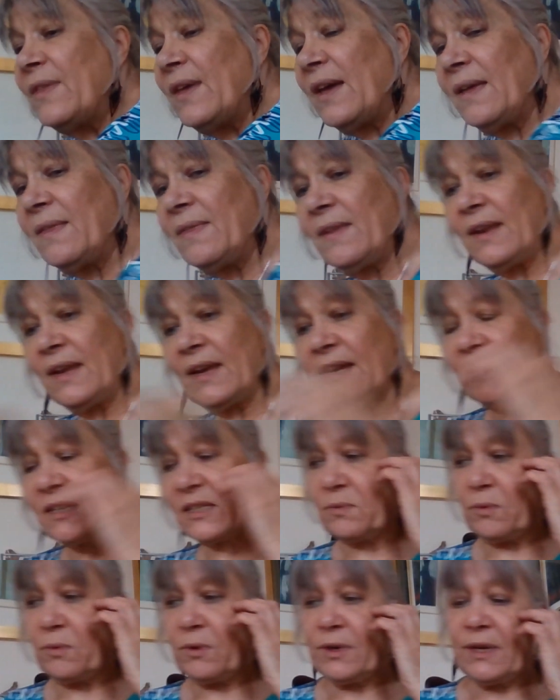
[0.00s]
Then the
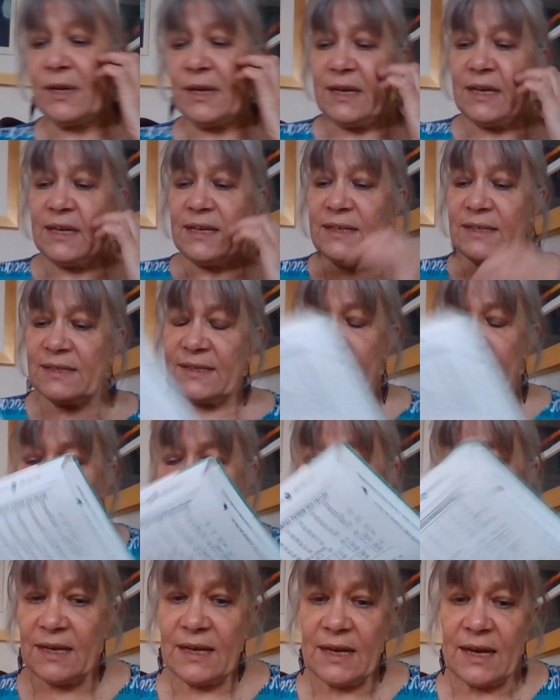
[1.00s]
next one is
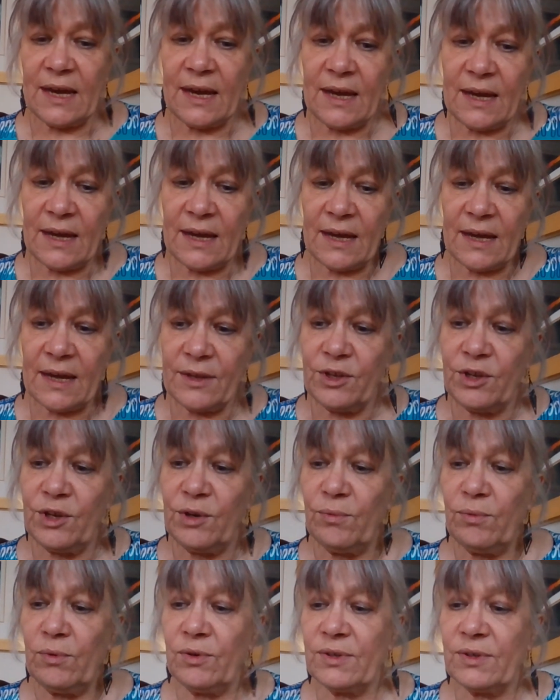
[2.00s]
the
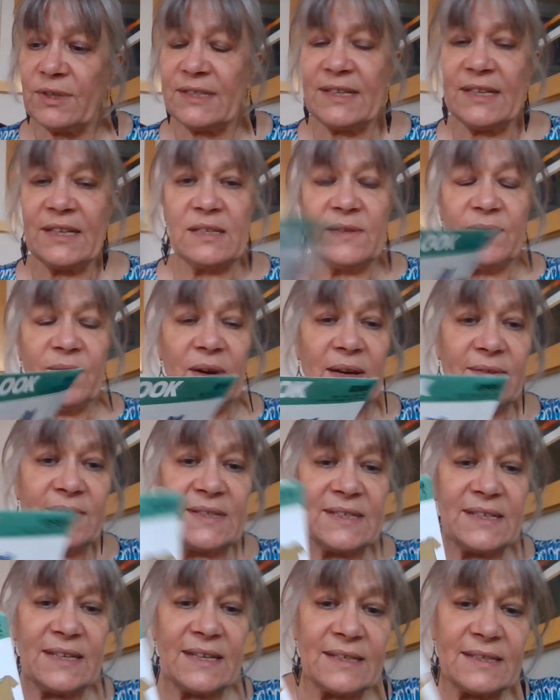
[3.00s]
New Look
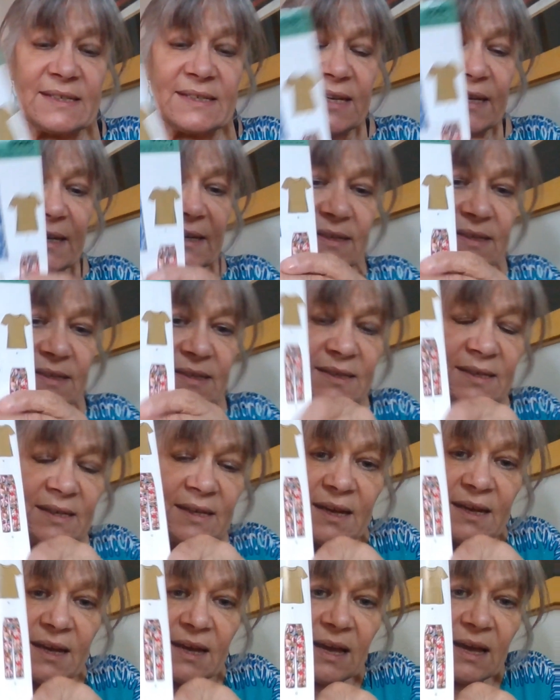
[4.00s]
6566.
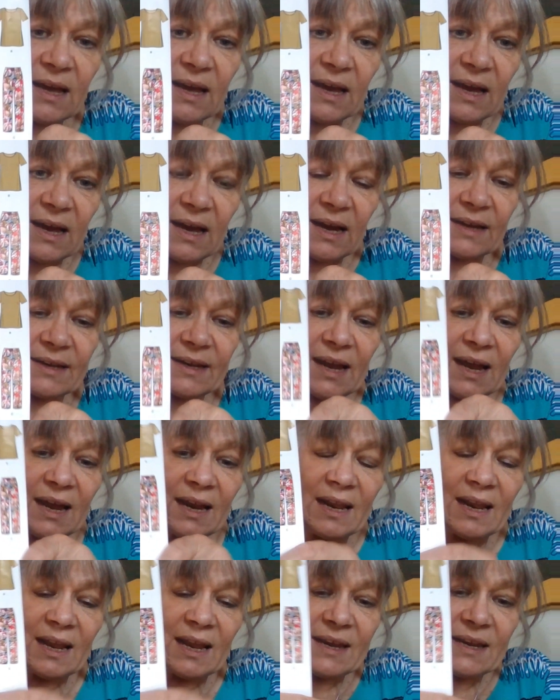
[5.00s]
And I
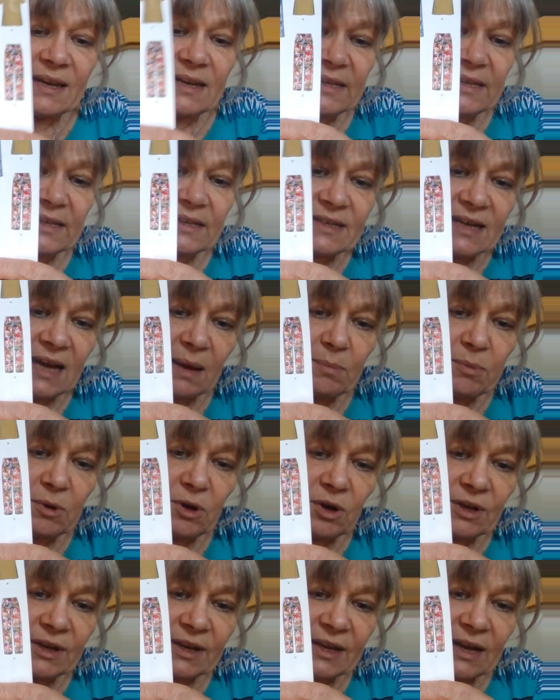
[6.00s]
liked the
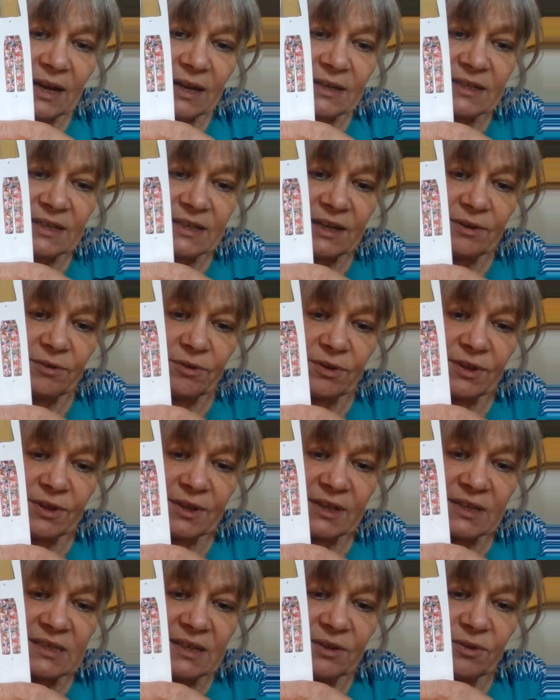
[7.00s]
tabard idea on
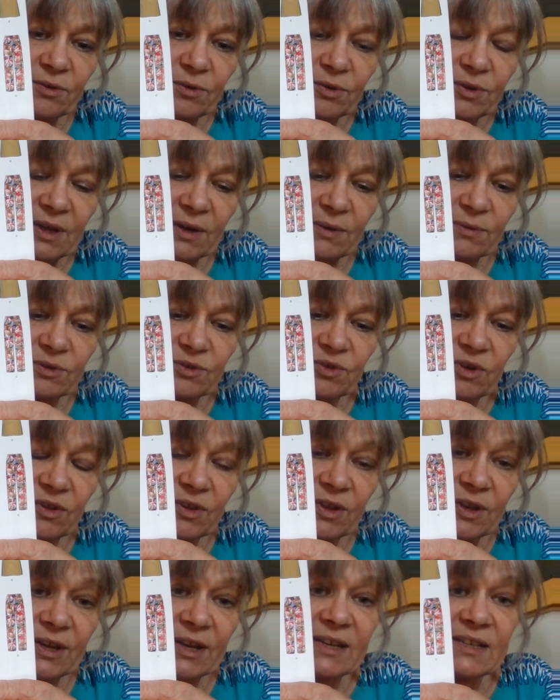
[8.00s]
this. I thought that was
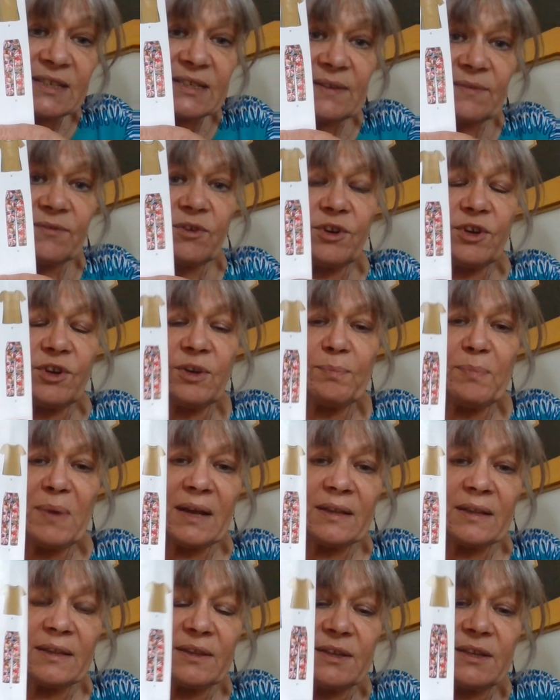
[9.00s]
rather nice. I've got a
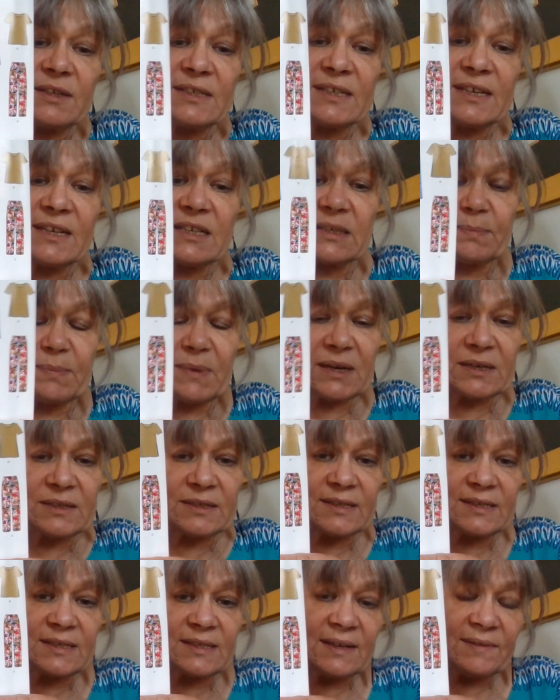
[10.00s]
pattern that dates back
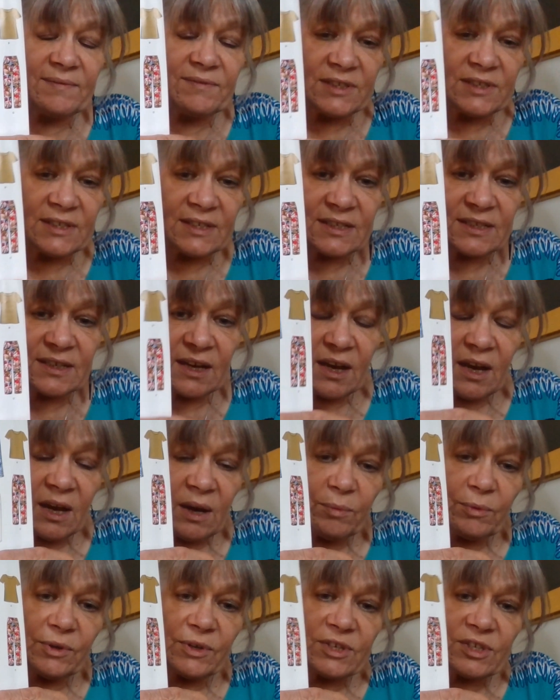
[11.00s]
to the 70s.
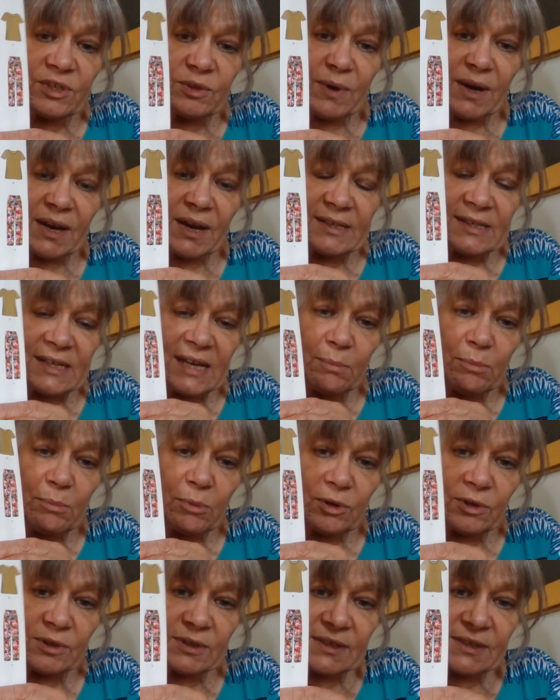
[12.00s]
We used to wear
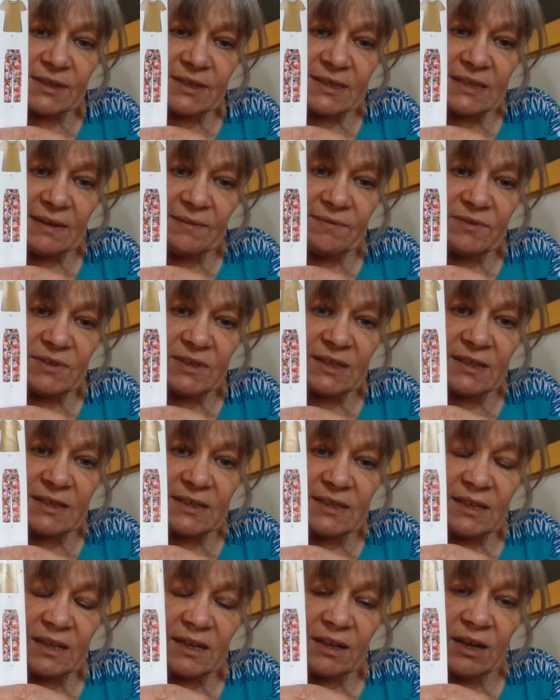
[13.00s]
tabards in the
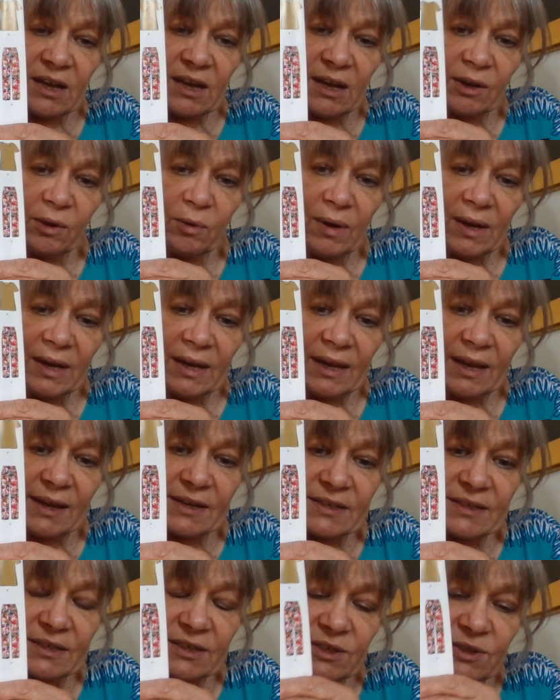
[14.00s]
70s, and I quite
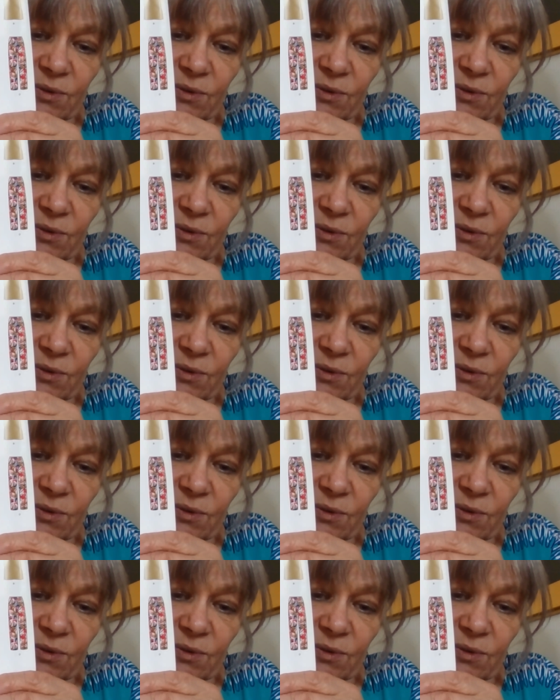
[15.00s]
liked it.